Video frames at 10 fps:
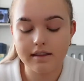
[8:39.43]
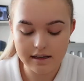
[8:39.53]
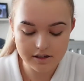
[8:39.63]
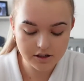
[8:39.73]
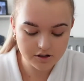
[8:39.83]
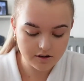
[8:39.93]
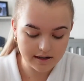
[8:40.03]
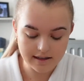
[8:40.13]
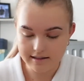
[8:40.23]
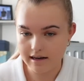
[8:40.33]
Let's just
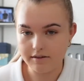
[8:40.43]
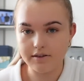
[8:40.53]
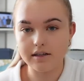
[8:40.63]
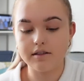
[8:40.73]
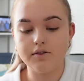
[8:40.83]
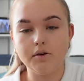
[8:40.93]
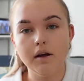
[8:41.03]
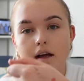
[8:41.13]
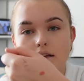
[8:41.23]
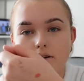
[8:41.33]
try this out first of all.
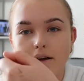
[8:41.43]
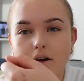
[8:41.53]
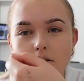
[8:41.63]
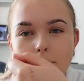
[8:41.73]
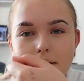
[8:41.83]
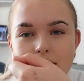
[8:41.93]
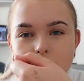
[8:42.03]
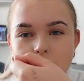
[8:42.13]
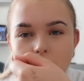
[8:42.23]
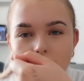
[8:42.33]
So I got the peach
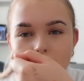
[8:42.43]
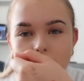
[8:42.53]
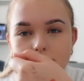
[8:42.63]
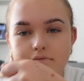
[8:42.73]
sugar.